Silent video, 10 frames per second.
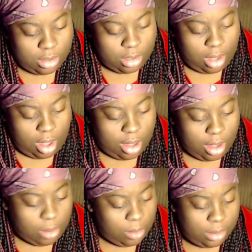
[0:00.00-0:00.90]
Oh,
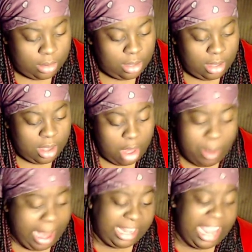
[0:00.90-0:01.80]
I
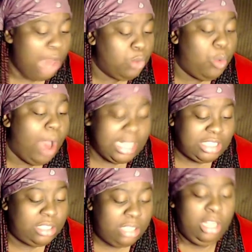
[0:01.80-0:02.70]
can't watch,
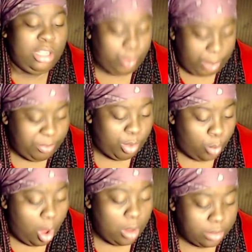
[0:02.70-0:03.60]
grieved the
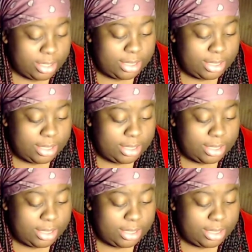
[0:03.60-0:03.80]
walrus.